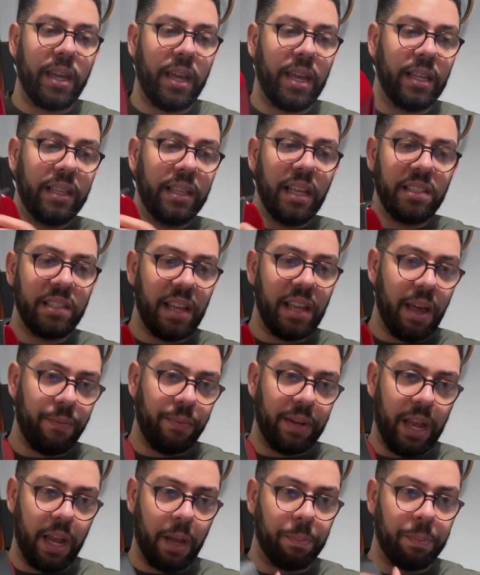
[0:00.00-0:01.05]
it doesn't have a
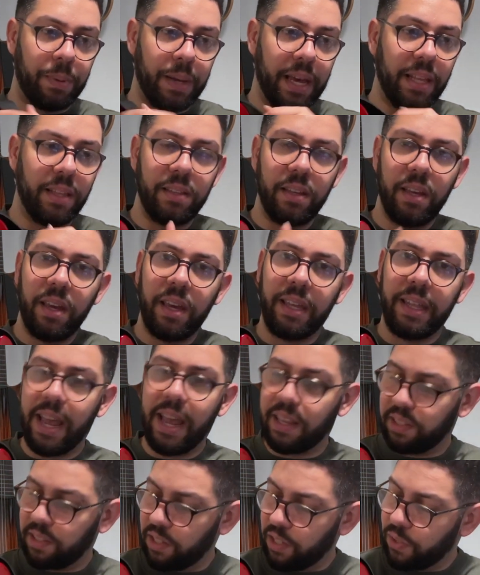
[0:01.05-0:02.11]
neck plate, it
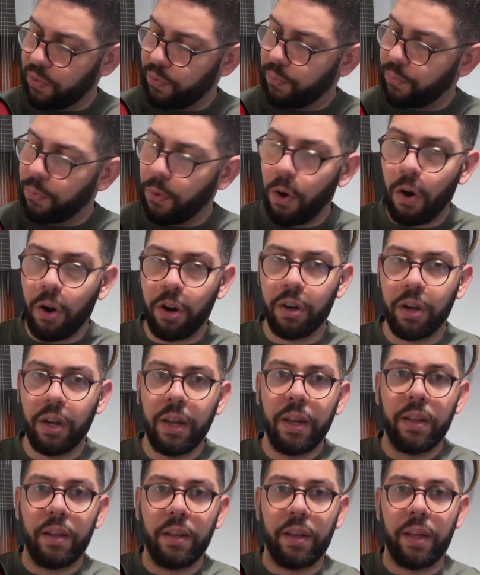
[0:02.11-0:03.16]
has these 4
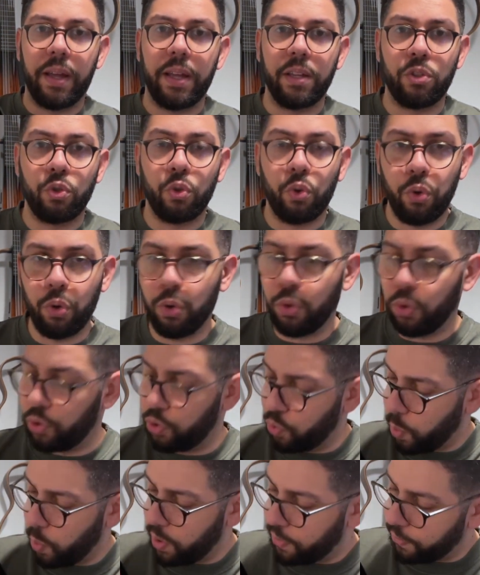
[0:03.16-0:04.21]
screws
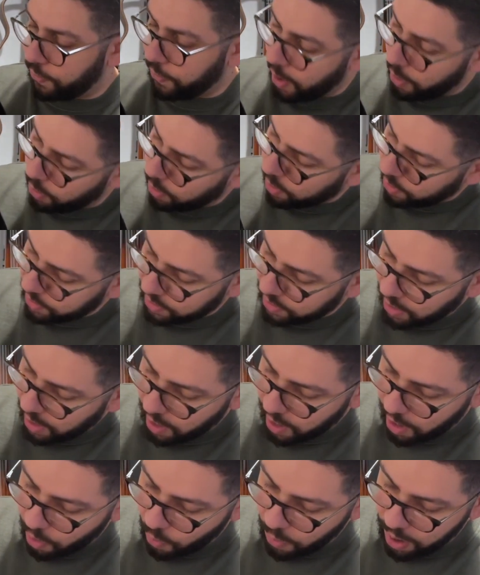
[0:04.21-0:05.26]
with ferrules
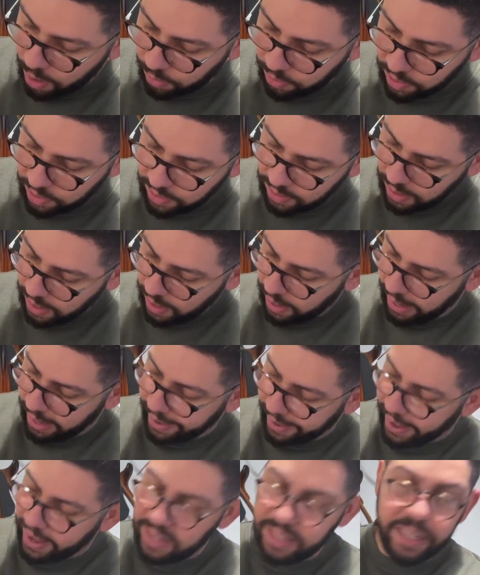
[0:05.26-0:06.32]
around it. It
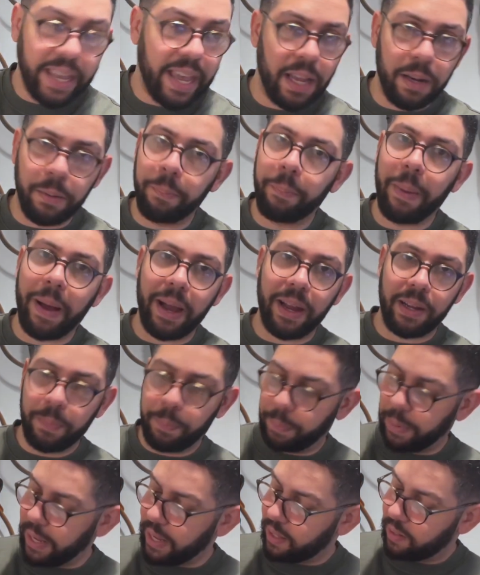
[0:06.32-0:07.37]
has again back
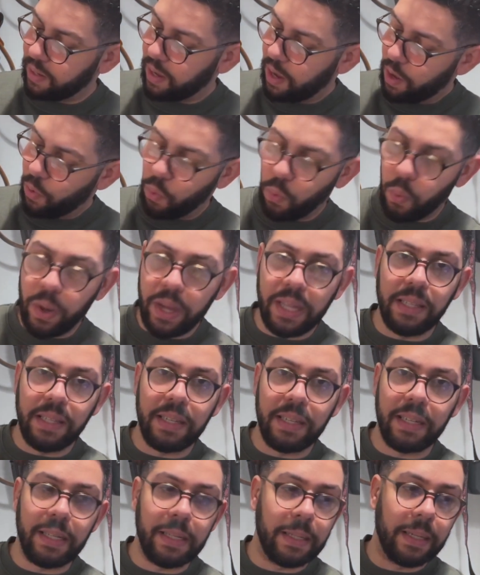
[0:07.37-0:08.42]
plate with
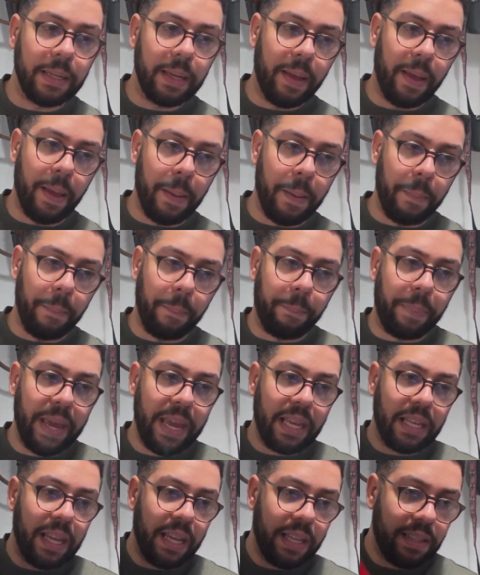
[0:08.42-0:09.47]

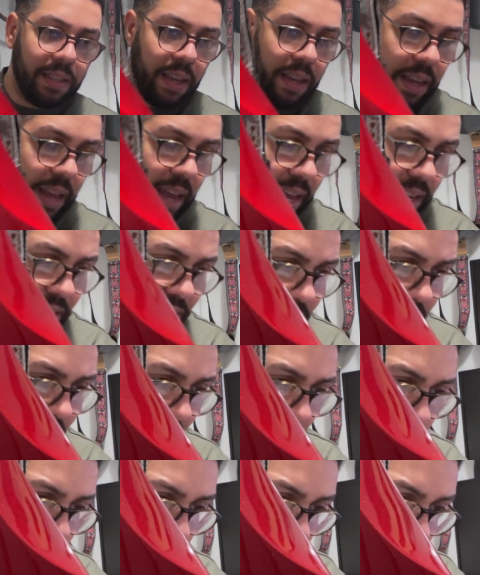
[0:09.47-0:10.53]
bakelite, and I
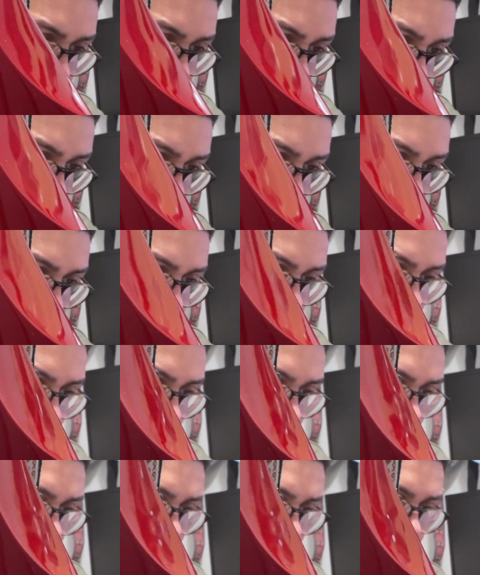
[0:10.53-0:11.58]
don't know if you're able to
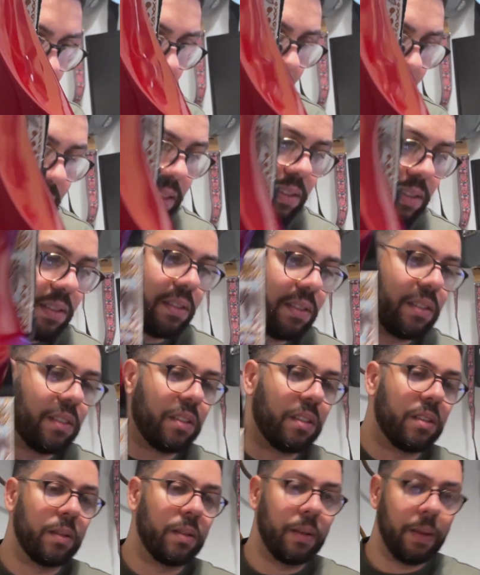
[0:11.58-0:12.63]
see, it has
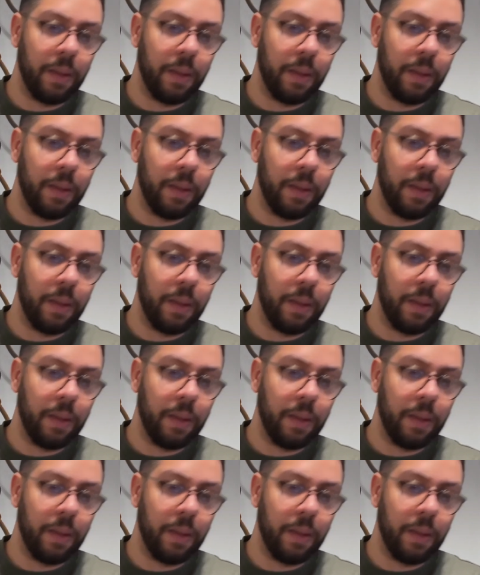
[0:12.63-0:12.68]
the